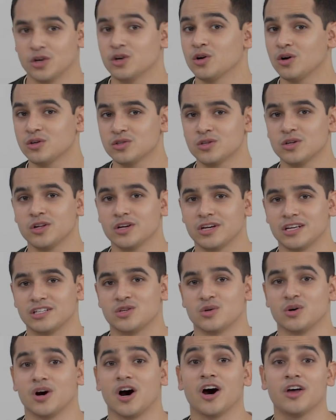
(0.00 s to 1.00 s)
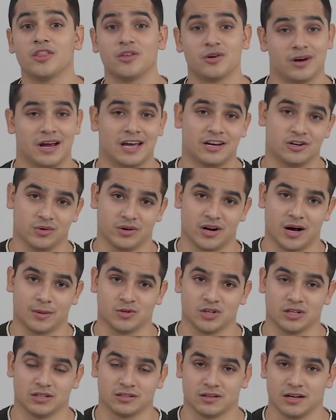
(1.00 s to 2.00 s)
You could also look into other Android
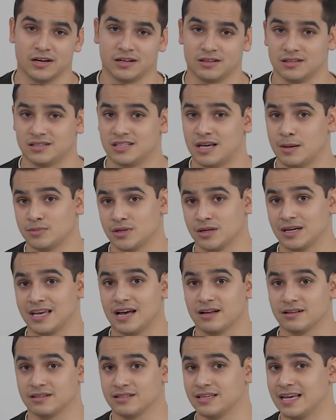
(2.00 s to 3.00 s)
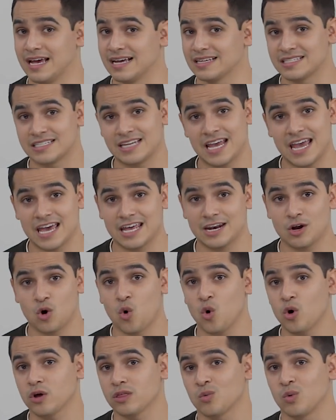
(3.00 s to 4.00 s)
options like the Samsung Galaxy S10
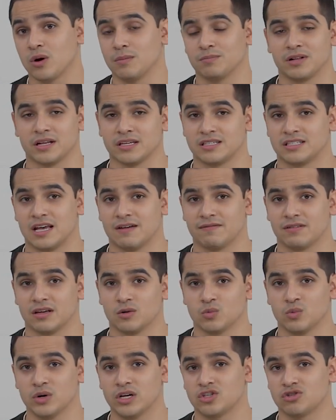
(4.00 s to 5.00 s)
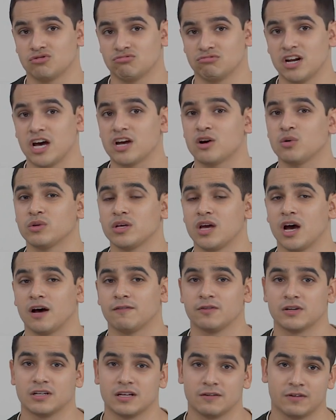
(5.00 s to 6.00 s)
or the OnePlus 7, which not only
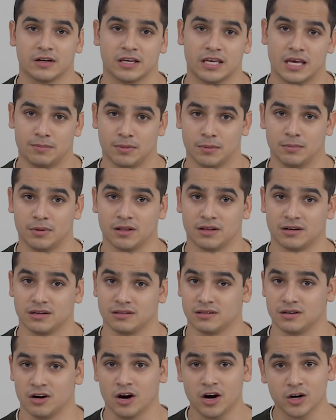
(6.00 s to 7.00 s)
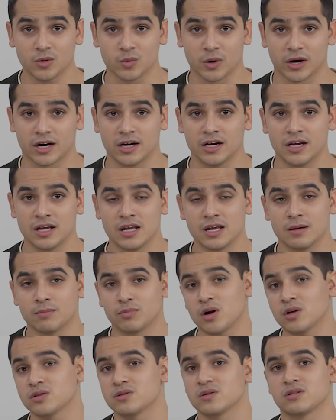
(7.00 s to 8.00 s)
offer different capabilities in hardware,
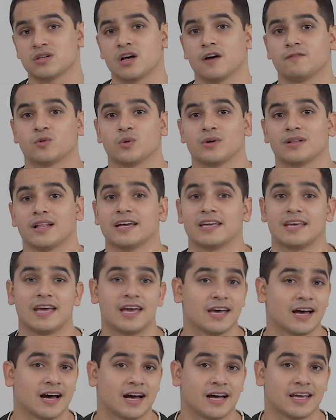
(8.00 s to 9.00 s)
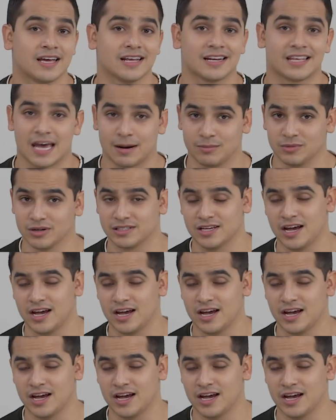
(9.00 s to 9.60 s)
but also software like AI and camera